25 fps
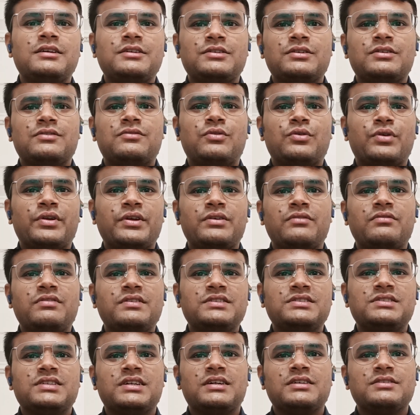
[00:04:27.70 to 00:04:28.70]
your 4-year
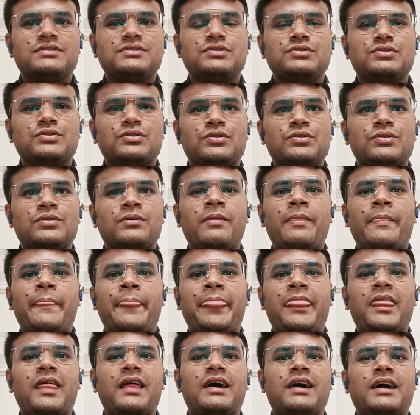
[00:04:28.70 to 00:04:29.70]
visa. So
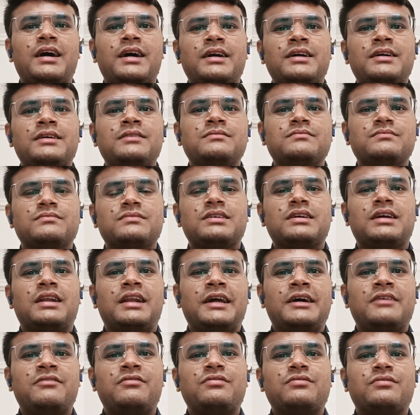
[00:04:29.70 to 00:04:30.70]
I
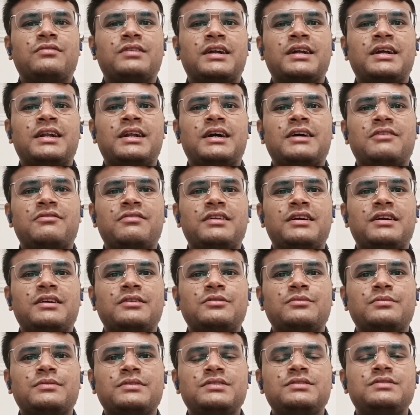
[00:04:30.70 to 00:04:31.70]
left 1.5 lakh
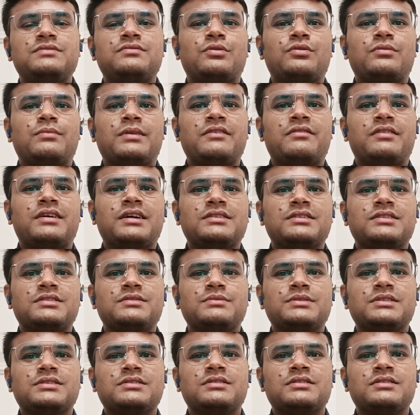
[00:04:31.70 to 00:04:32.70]
rupees for my father's
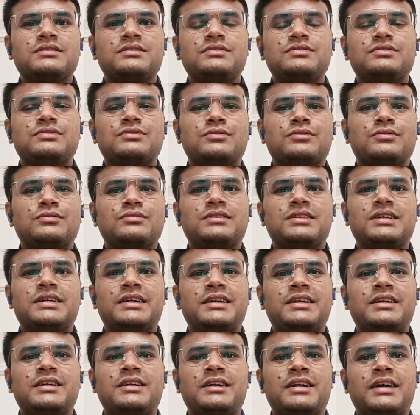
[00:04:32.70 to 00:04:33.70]
business. So
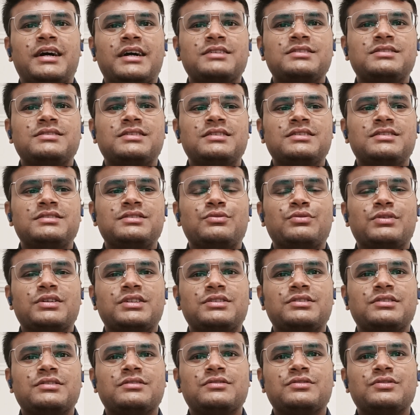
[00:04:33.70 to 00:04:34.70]
they didn't ask this
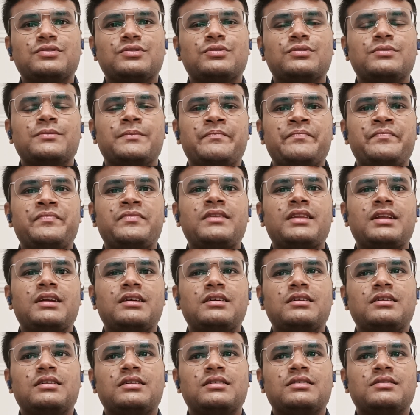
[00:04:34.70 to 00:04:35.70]
question. So
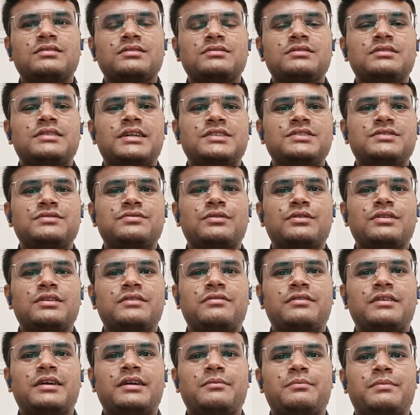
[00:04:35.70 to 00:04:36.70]
that's for
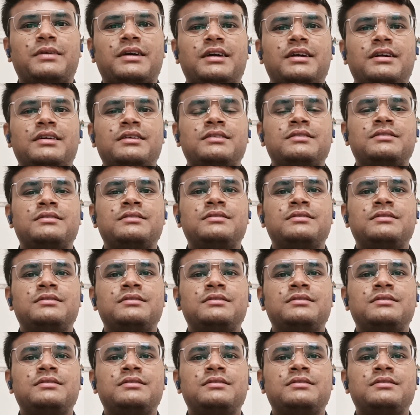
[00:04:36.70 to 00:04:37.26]
the fund part.